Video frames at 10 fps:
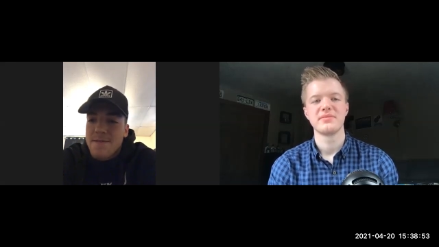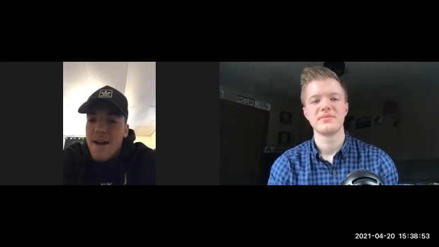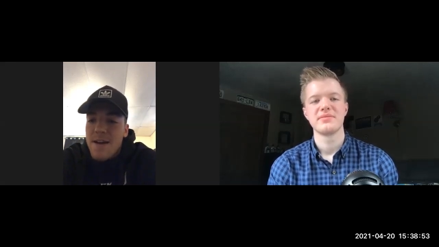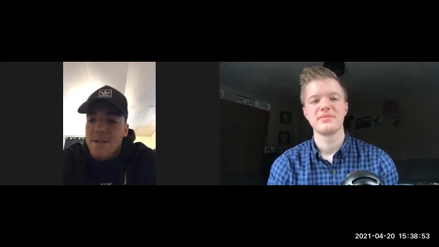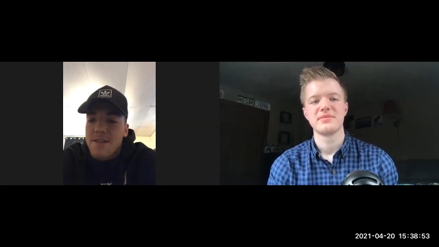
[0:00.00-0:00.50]

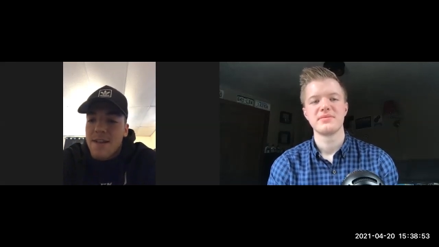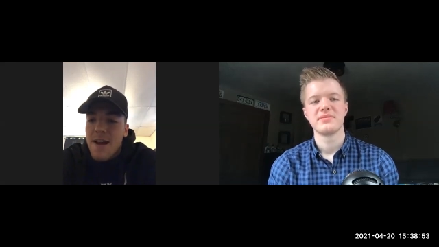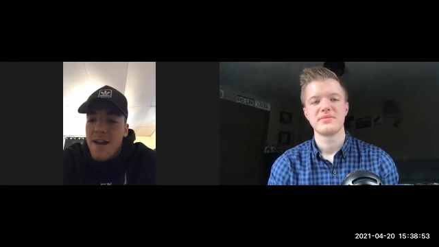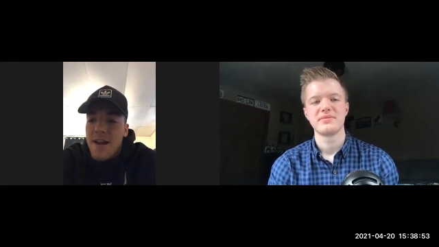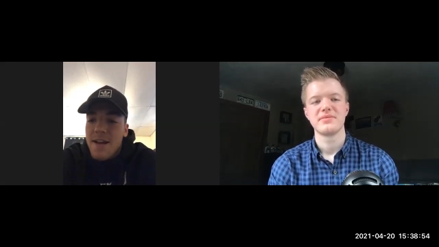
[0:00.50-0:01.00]
Speaker 1: I would say
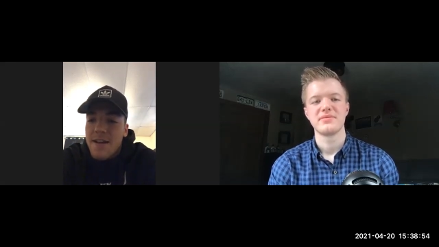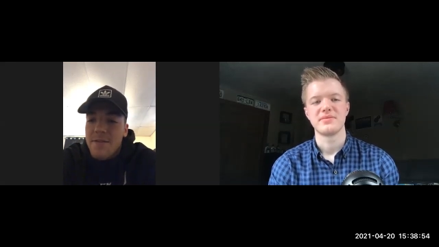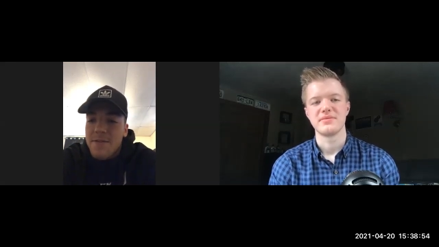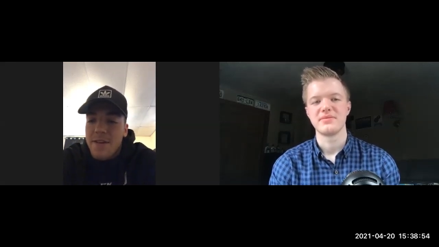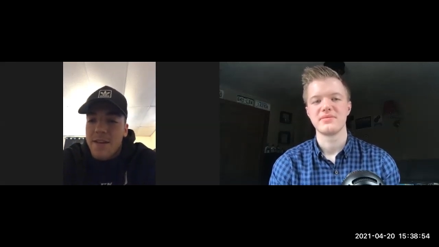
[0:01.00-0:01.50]
I, I
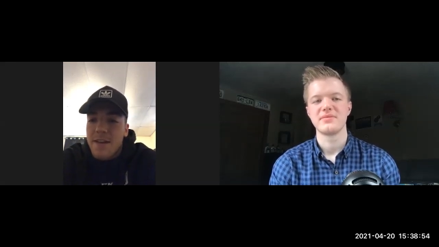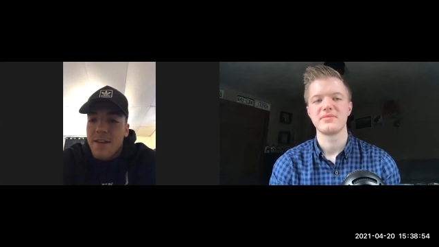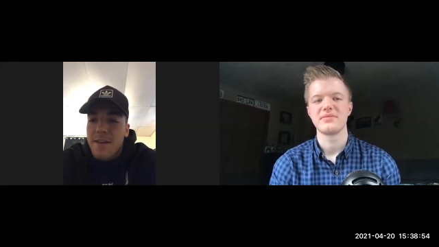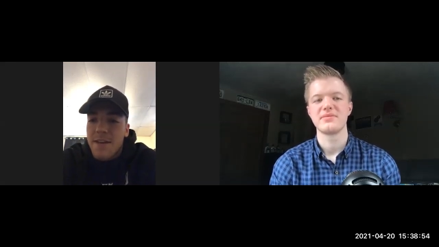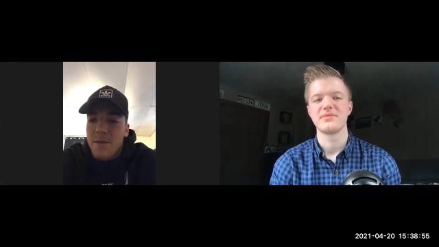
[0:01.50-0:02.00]
definitely
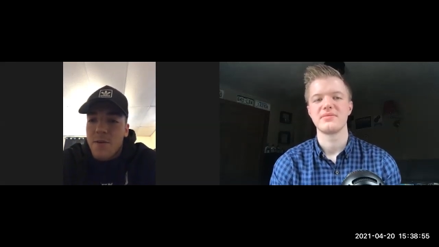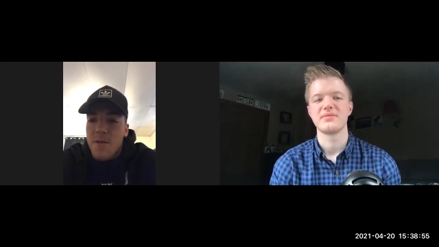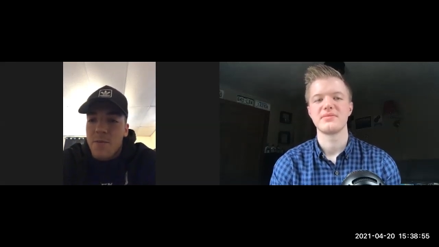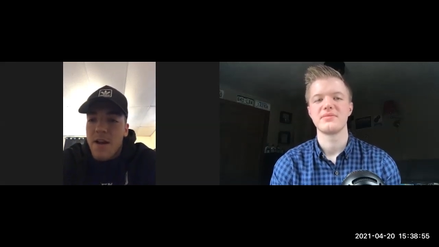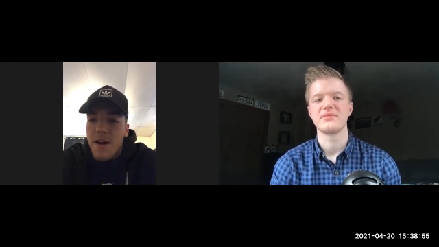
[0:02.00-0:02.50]
I want
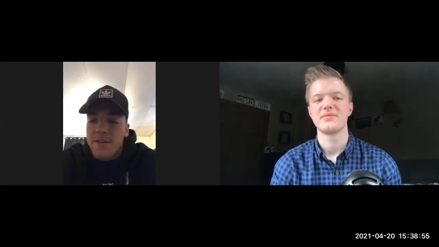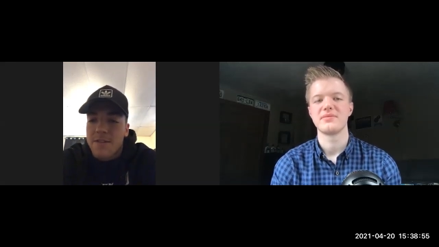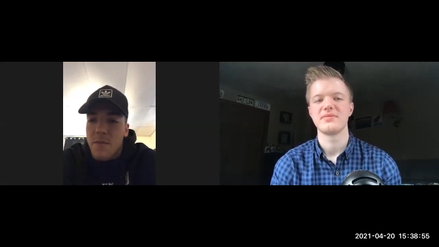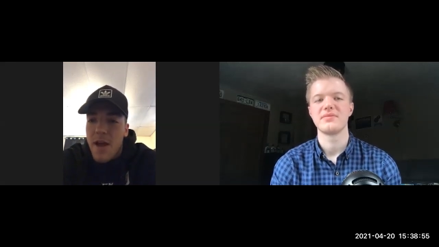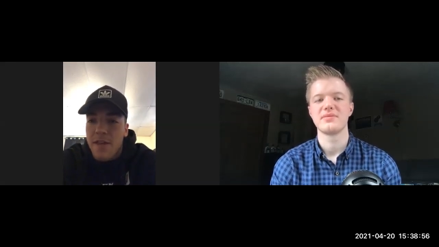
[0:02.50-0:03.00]
to meet Auston
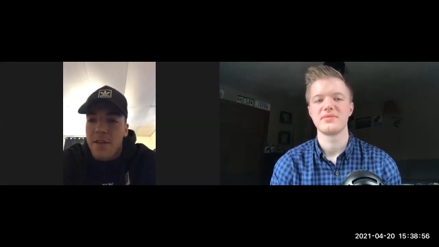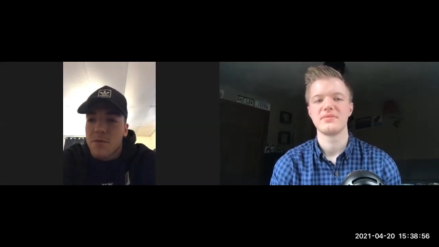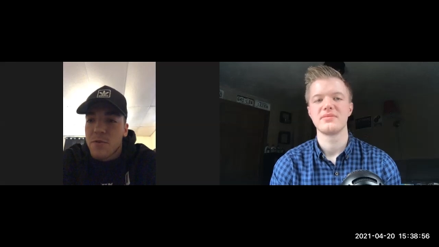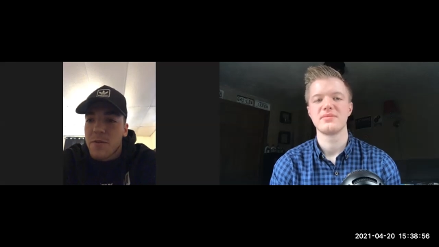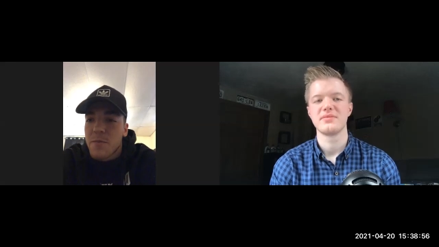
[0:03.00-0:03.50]

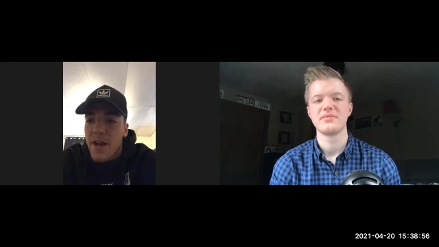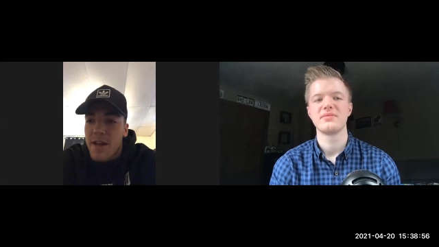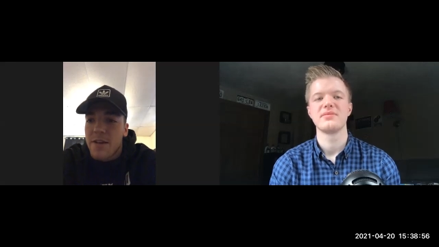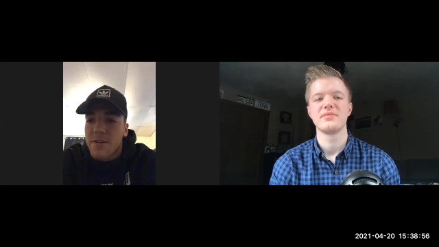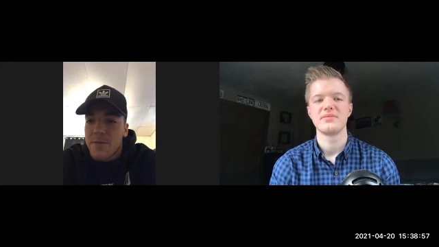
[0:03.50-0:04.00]
Matthews really bad.
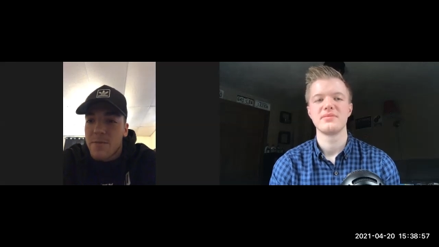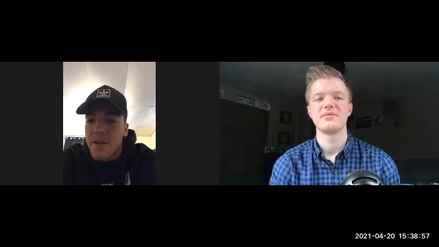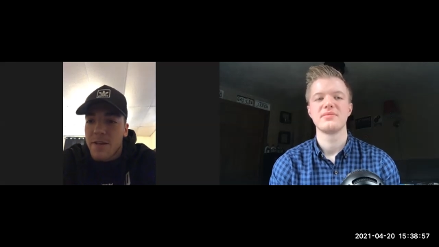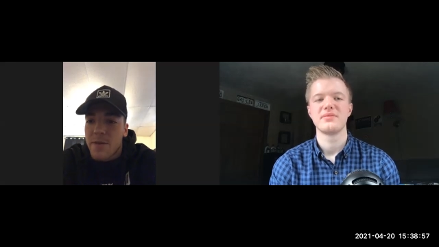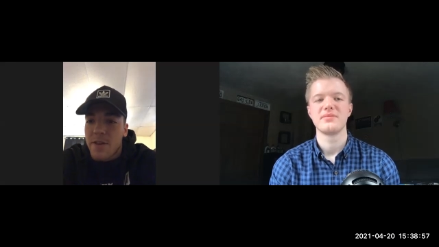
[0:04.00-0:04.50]
Lunch would be
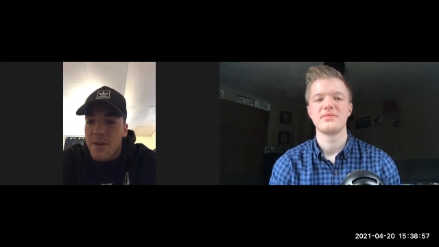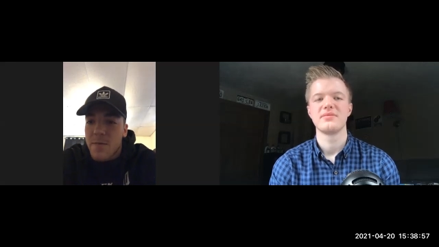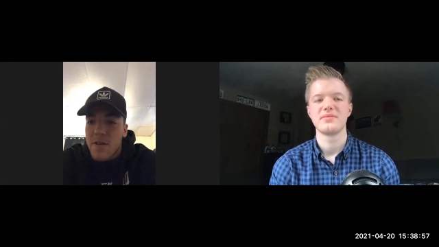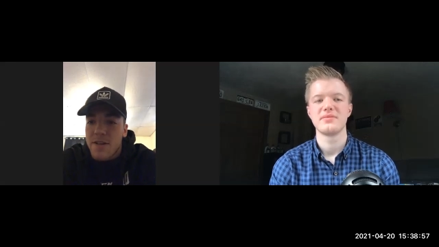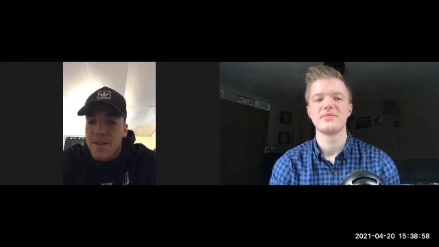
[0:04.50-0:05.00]
good with
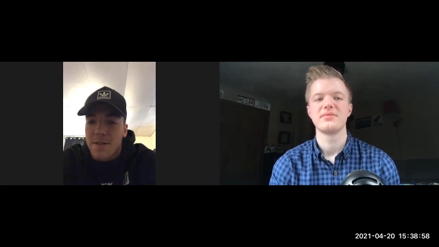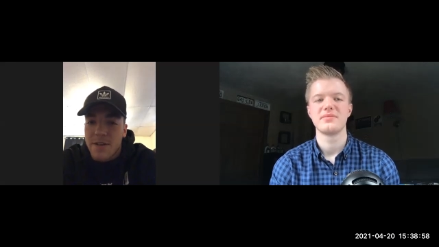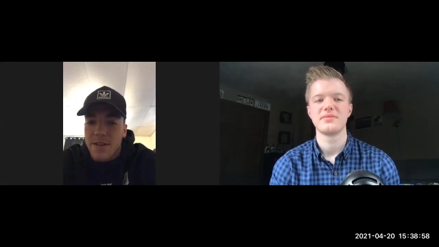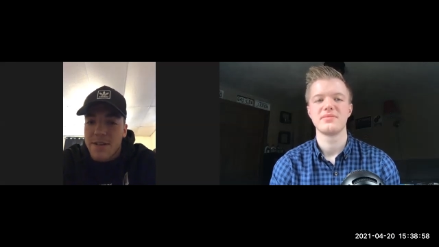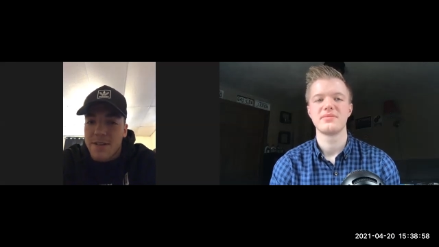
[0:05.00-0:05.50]
him. He seems
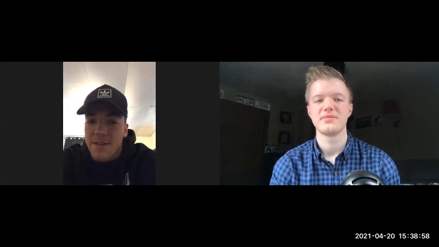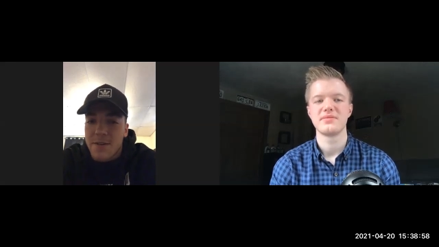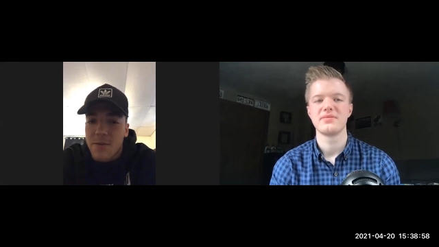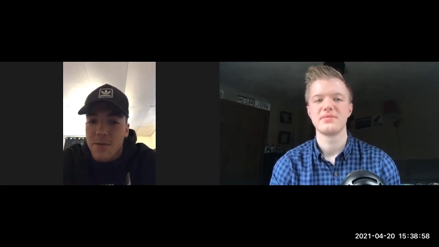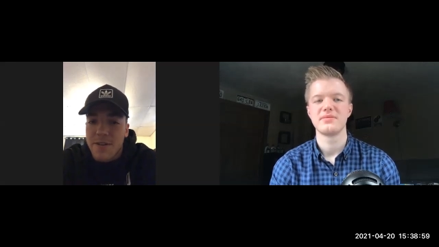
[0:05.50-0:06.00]
like just the
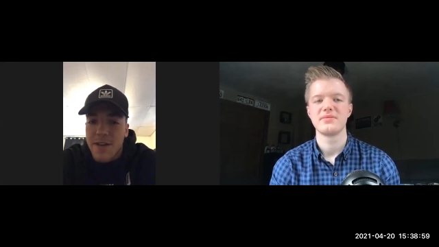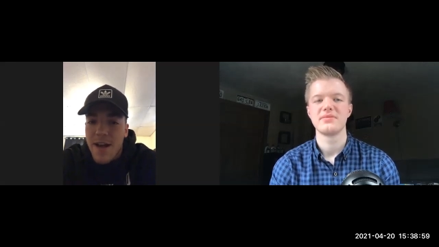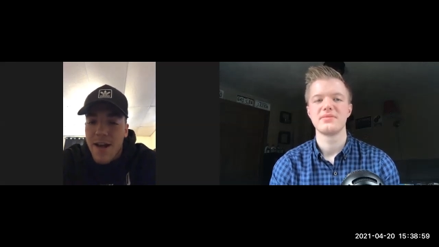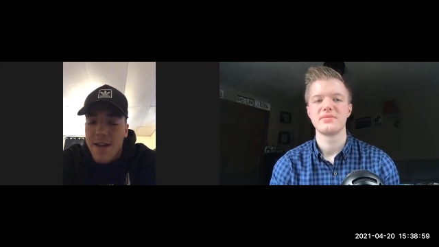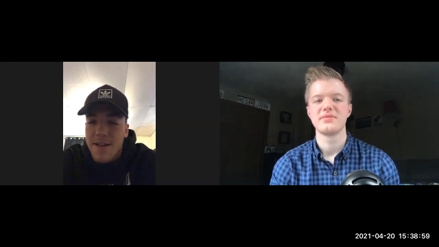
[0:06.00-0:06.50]
coolest
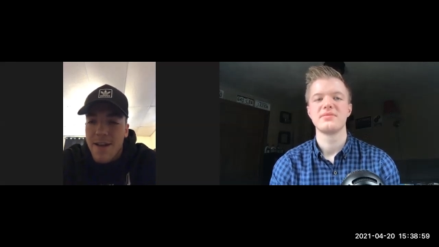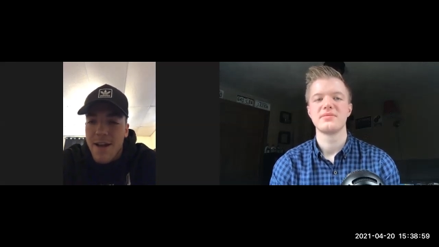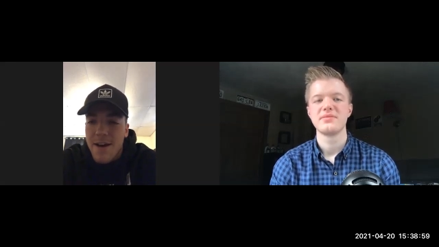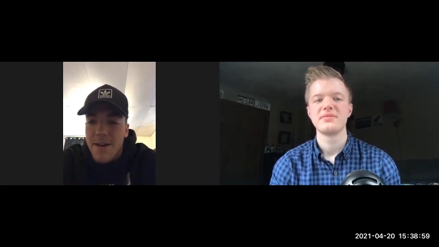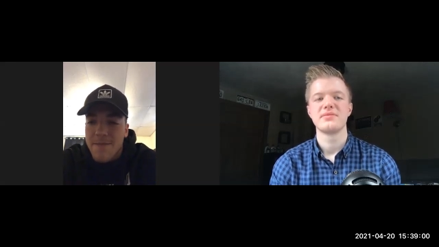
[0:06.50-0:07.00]
guy.
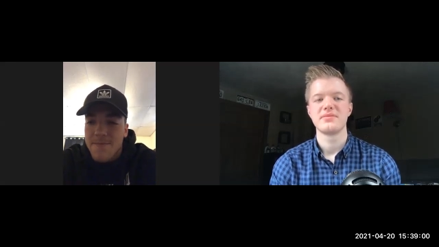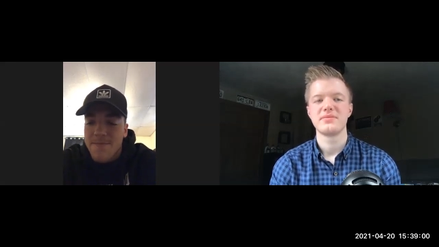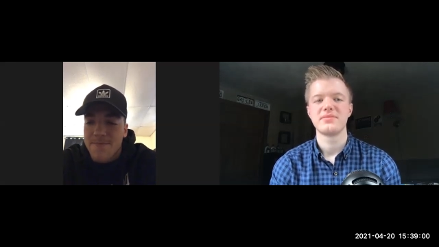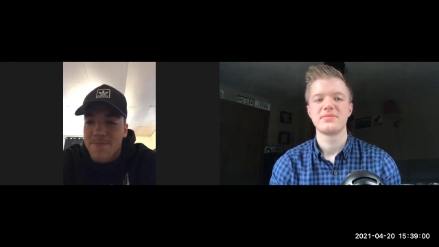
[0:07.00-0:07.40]
Um,